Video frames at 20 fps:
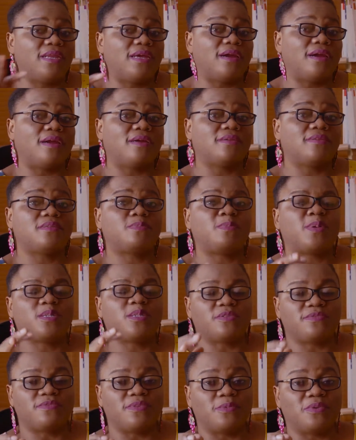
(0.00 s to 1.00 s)
around this part
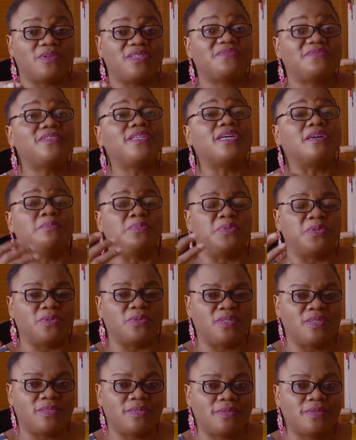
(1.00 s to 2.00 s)
of the world, even abroad.